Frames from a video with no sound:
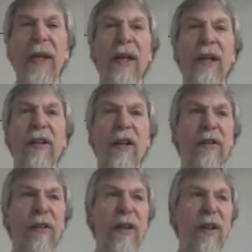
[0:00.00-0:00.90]

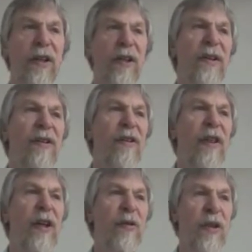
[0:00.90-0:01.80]
it's a little
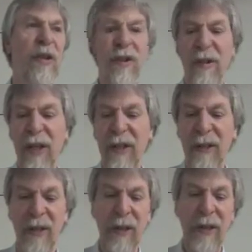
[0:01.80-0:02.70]
safer
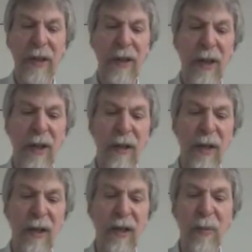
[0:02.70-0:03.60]
than
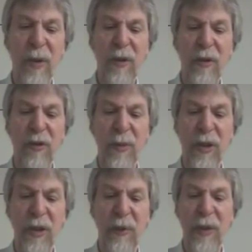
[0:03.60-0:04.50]
an approach
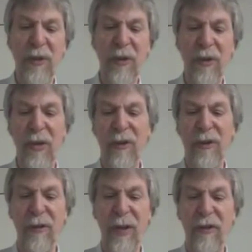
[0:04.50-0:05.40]
where we could
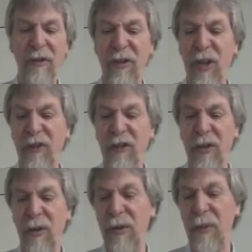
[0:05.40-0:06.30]
also exchange
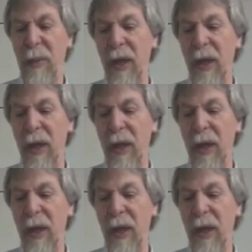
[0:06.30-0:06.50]
code,